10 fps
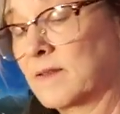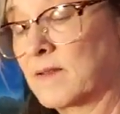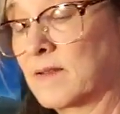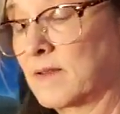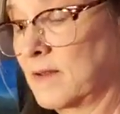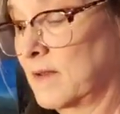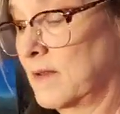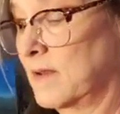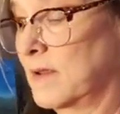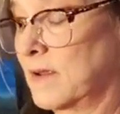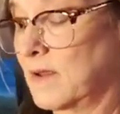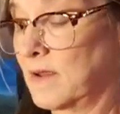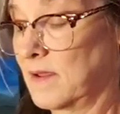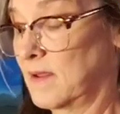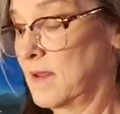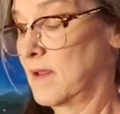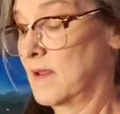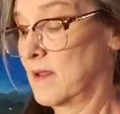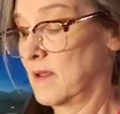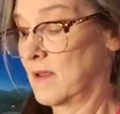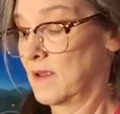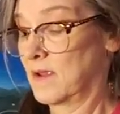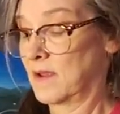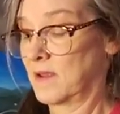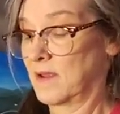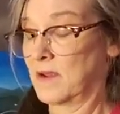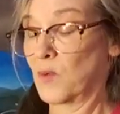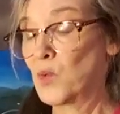It is almost 12:30.